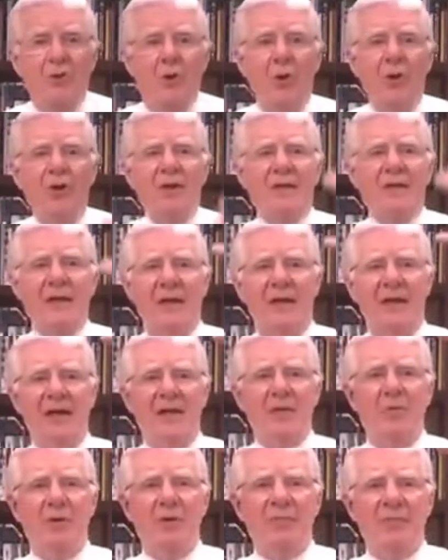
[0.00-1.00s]
You're
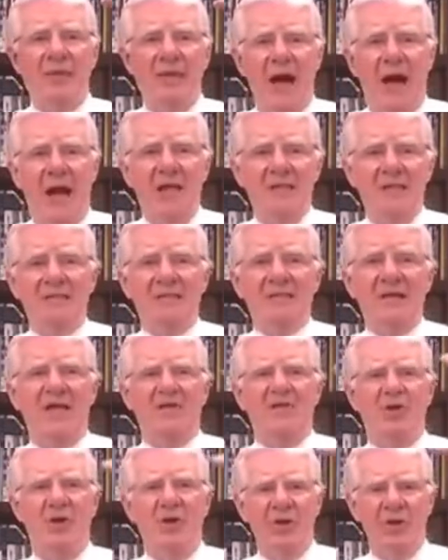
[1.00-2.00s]
dealing with the
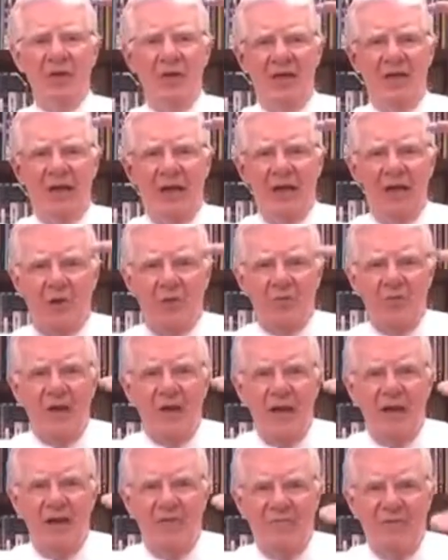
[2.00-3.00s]
unseen. You're dealing in a
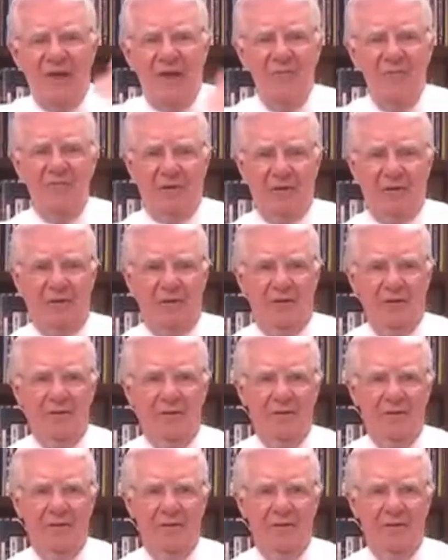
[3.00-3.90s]
creative level.